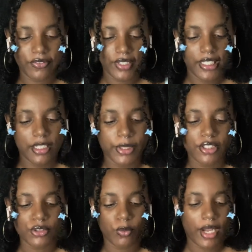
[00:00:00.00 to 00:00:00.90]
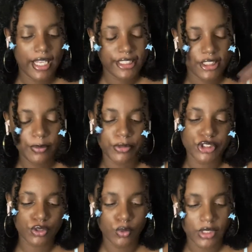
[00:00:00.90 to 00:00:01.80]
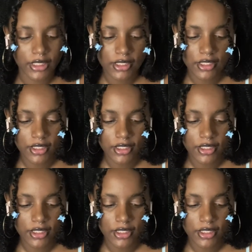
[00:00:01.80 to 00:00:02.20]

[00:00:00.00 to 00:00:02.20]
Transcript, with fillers: funny because why is she pursuing